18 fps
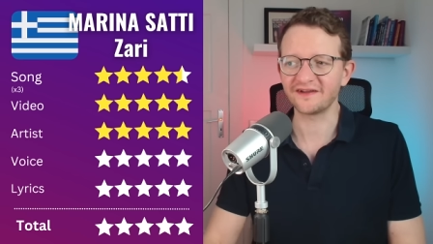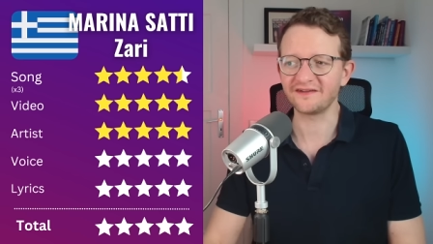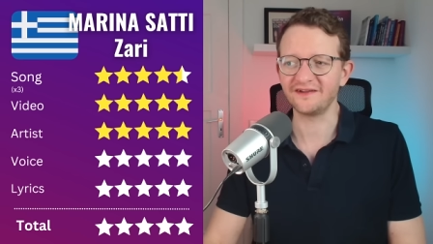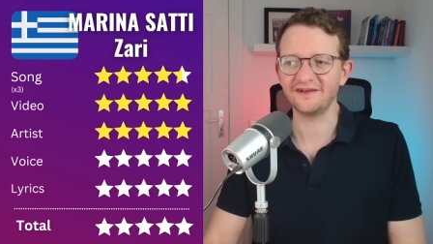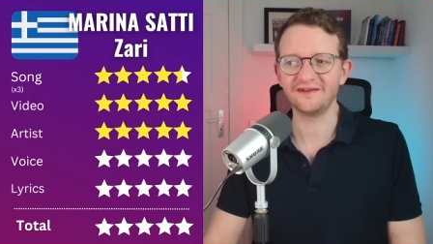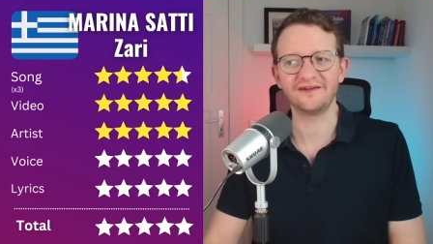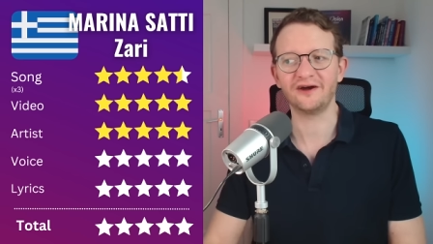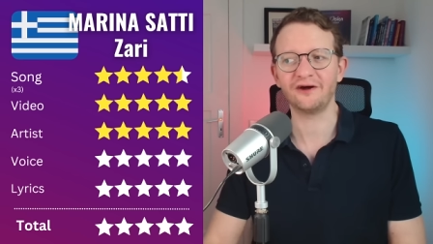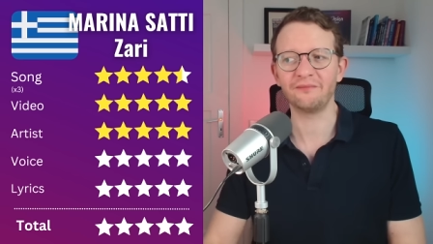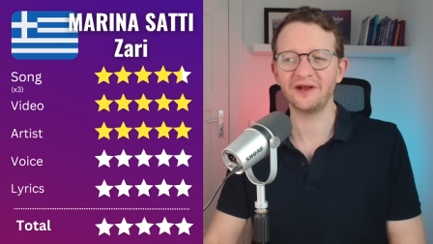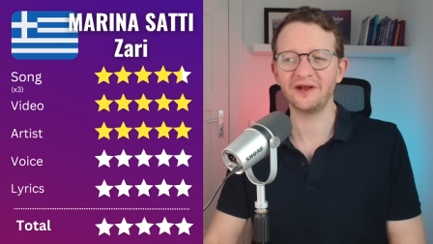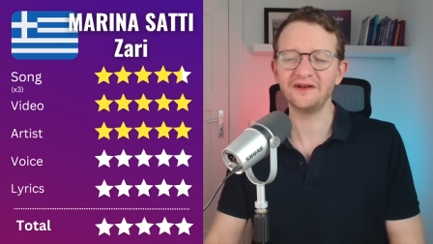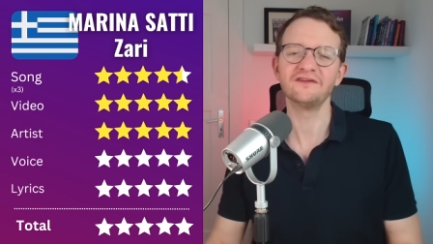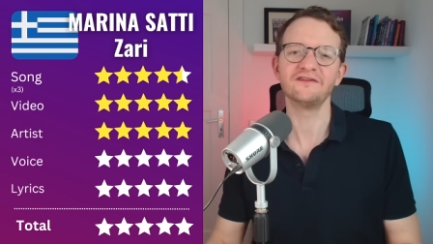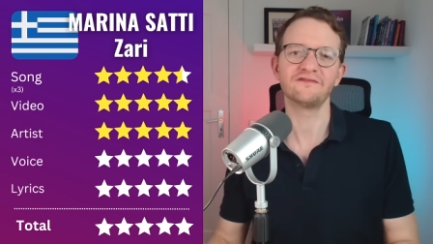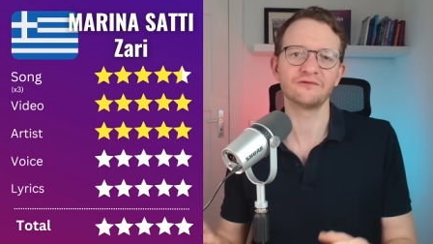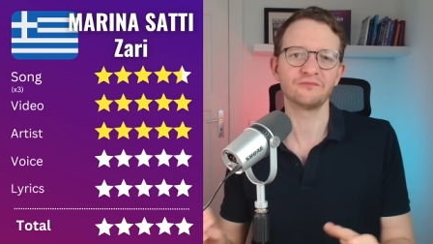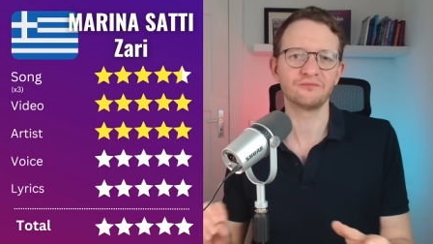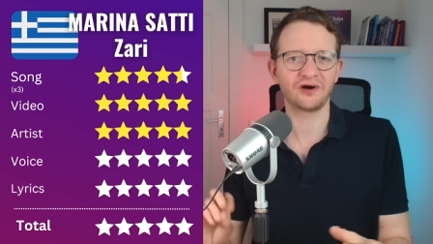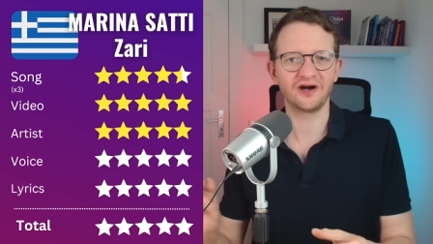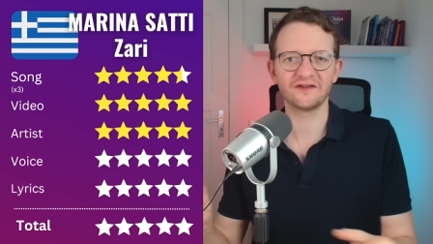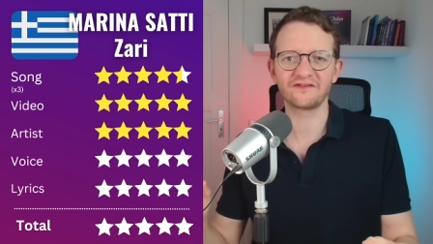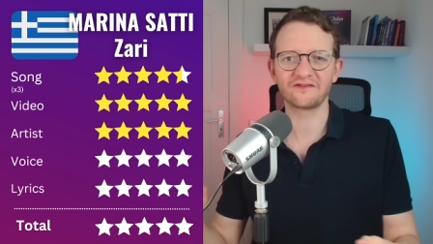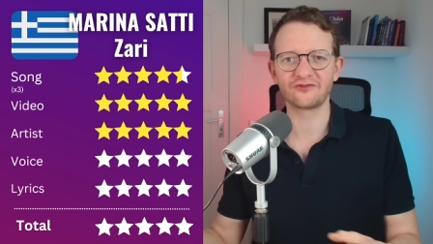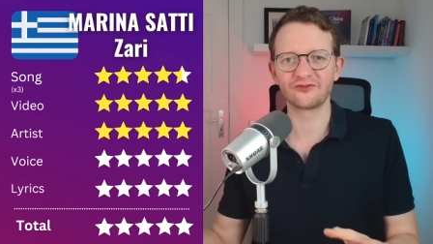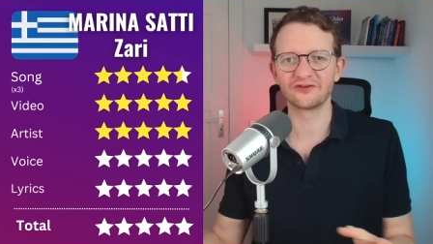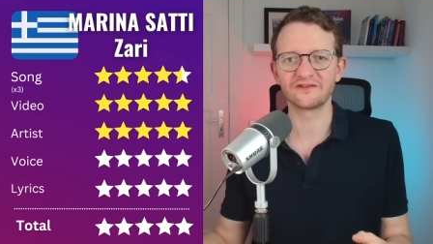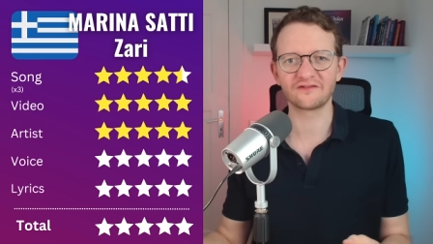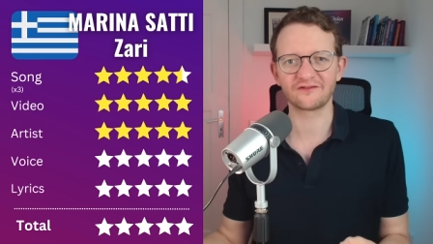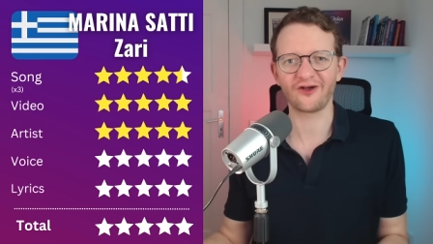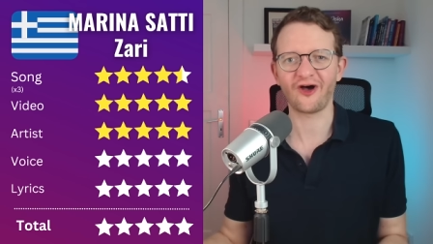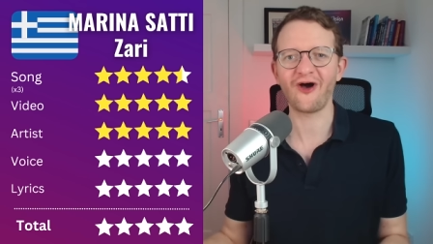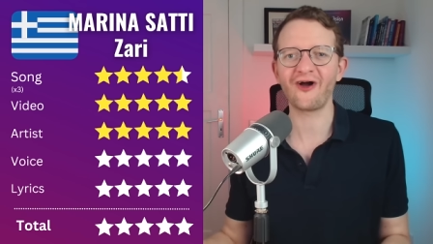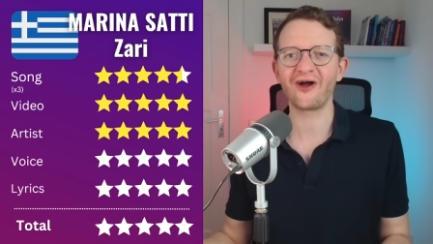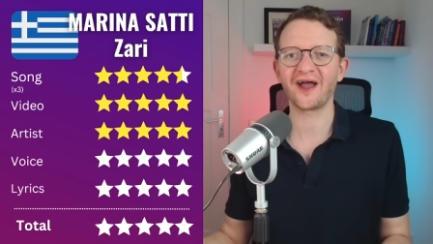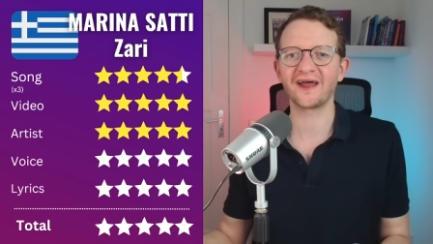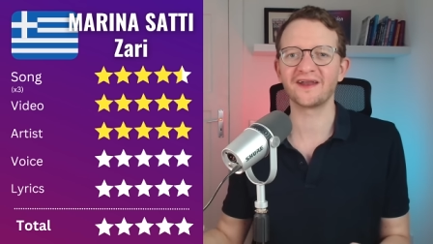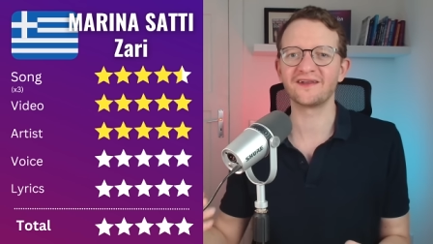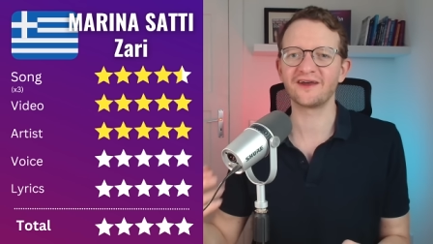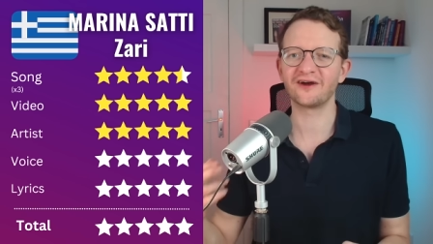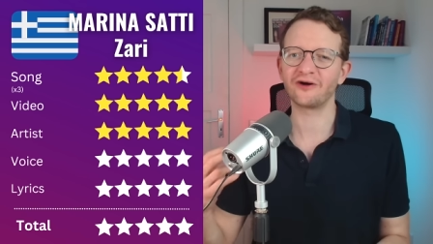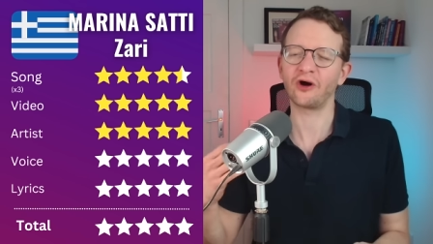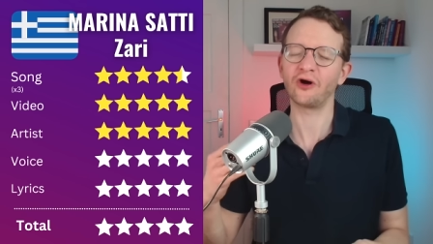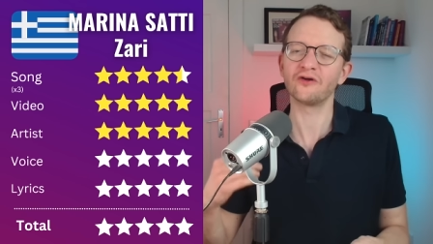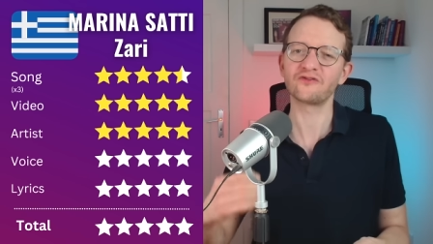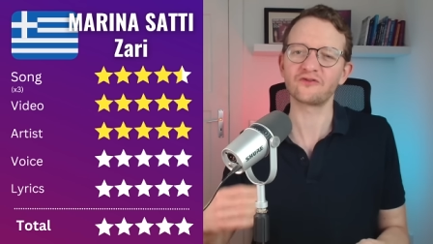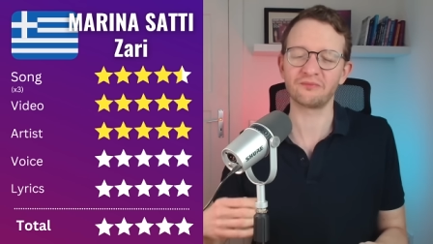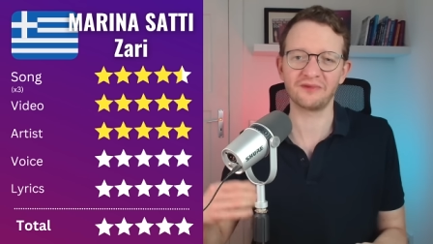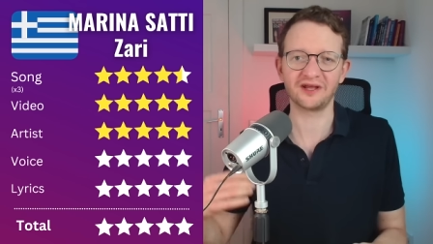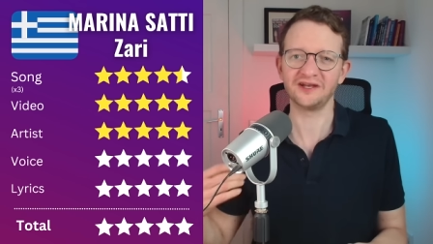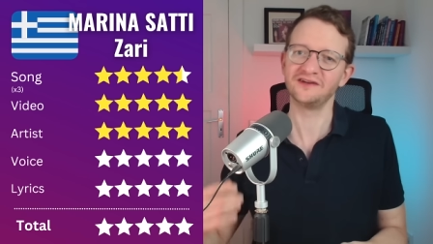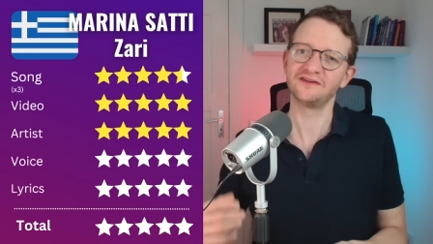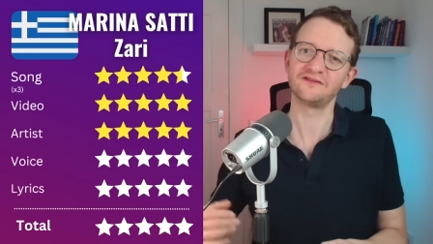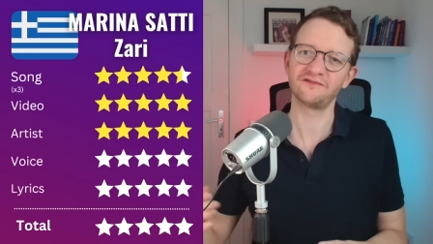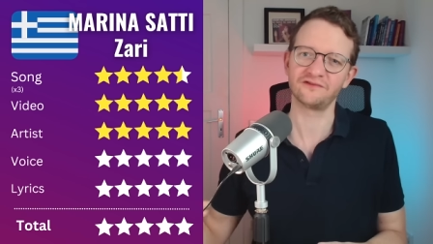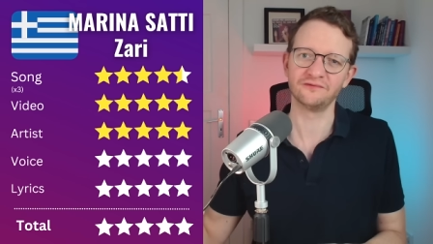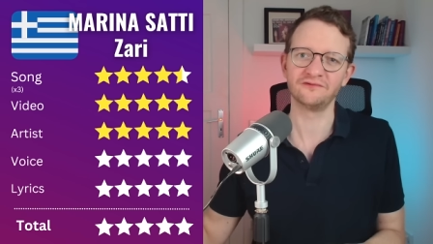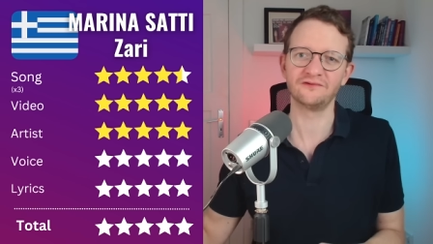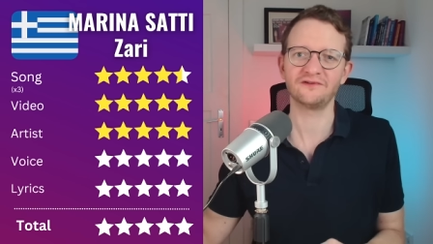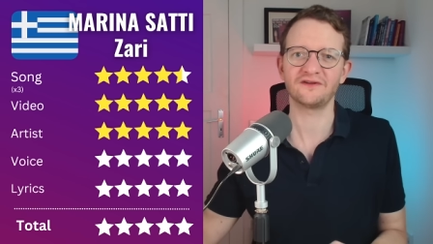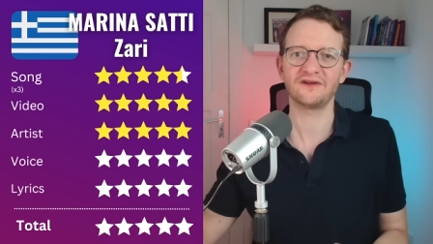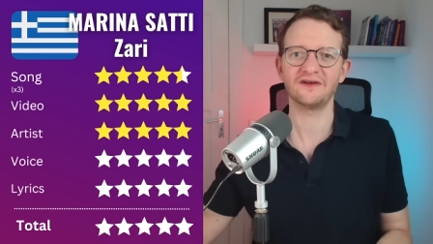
that there are many different parts to the song, and there are also many different